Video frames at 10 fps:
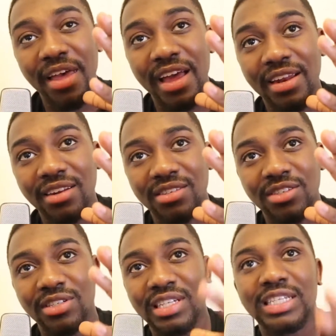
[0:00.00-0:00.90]
and
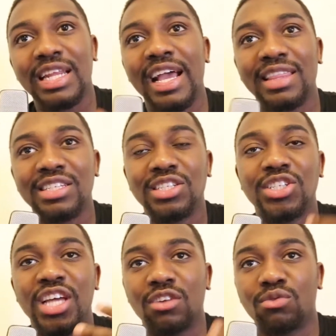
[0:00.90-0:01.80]
you just like the
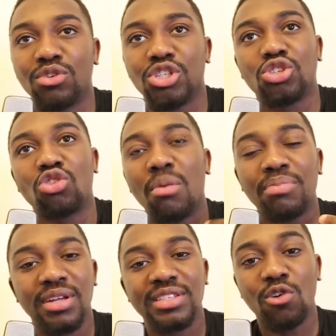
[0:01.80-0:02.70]
general
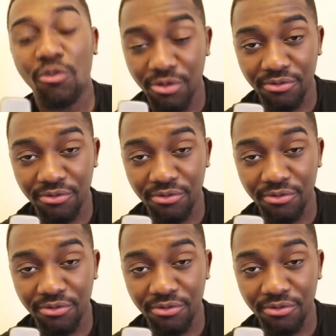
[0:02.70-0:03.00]
sharpness of the